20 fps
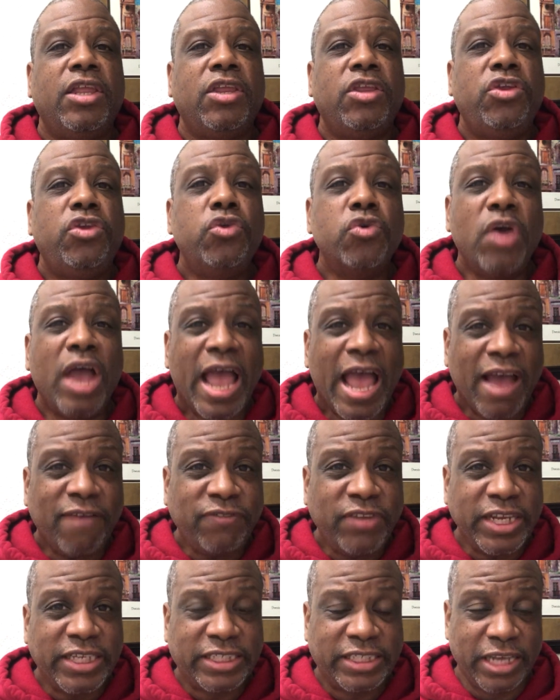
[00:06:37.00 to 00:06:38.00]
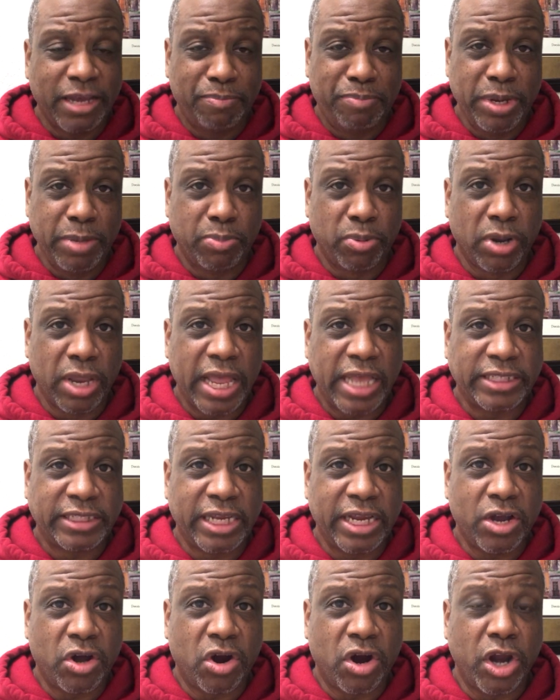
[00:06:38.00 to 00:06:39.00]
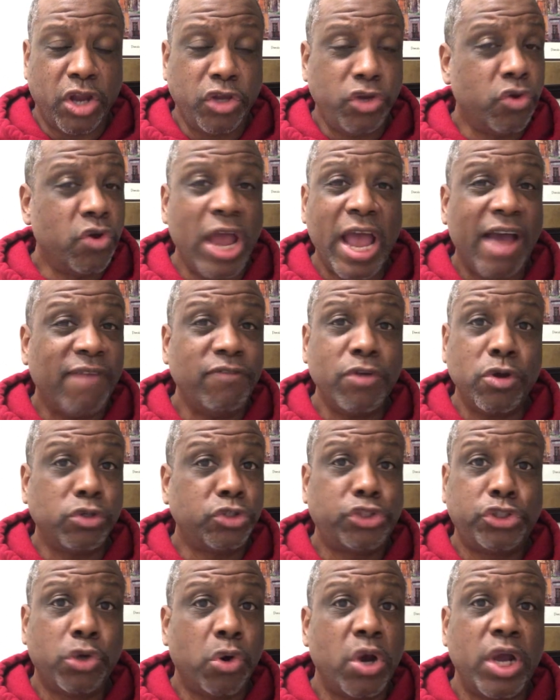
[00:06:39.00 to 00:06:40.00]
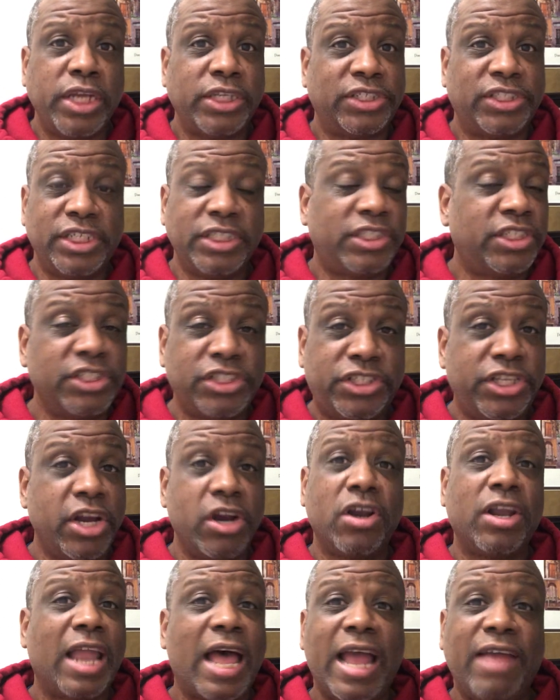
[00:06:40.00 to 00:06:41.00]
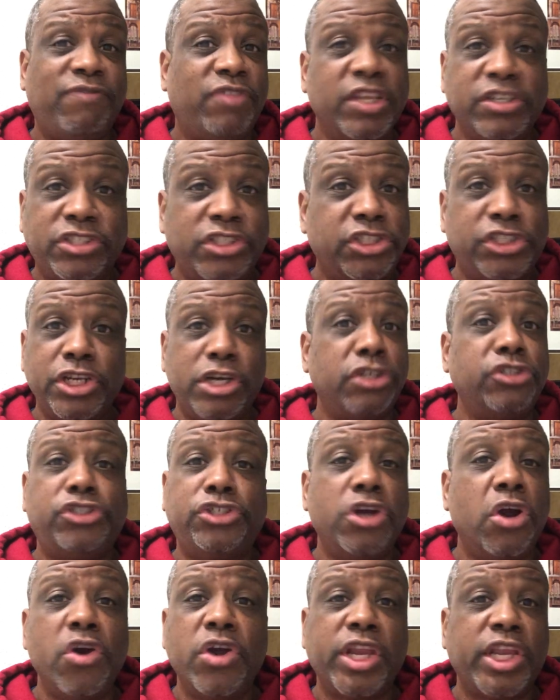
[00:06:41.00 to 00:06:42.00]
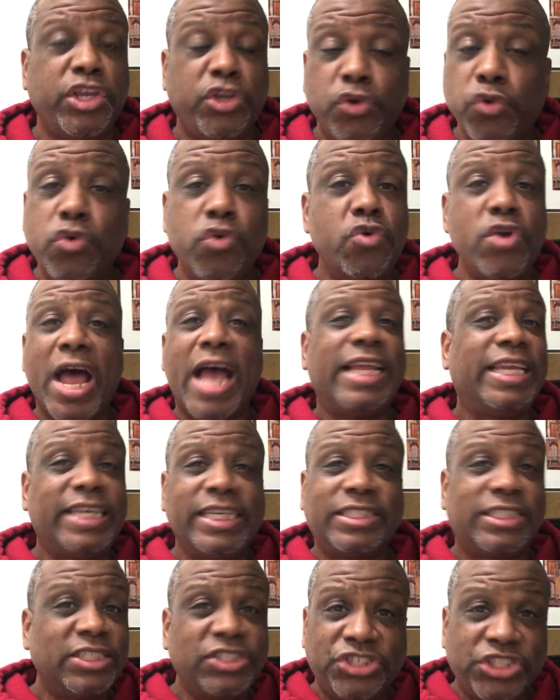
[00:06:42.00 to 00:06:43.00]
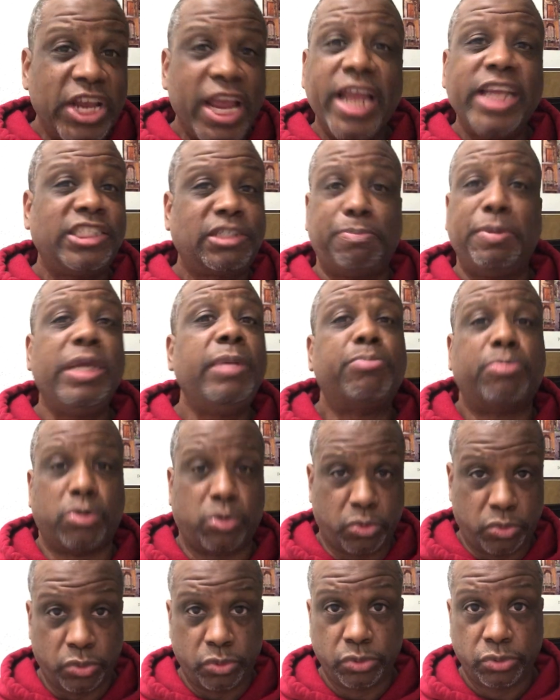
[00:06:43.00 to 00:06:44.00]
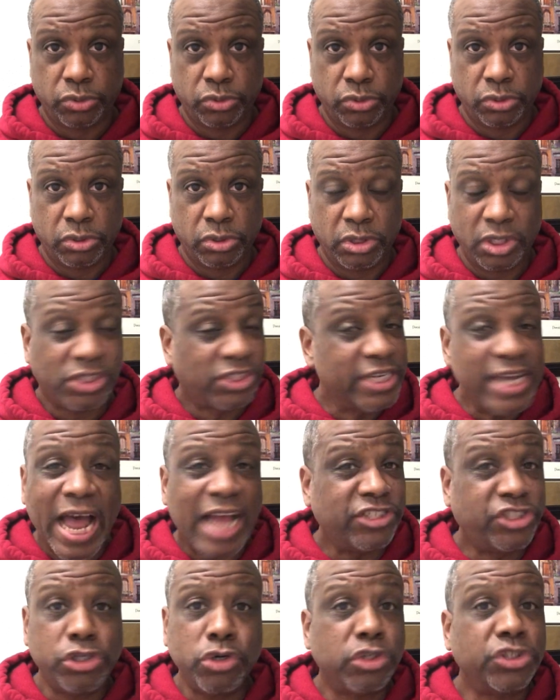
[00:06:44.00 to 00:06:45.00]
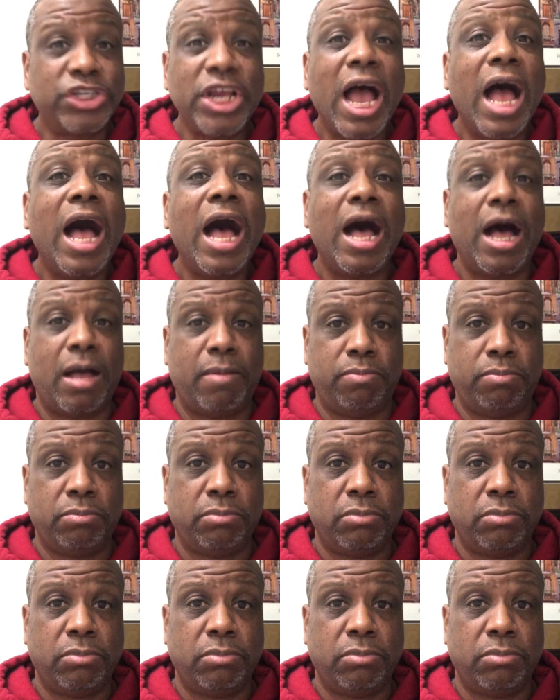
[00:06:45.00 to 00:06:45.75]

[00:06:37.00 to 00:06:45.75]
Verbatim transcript: You have to accept people as they are. You have no choice. This is their life, this is their journey. You do not get to change people, it's not your job.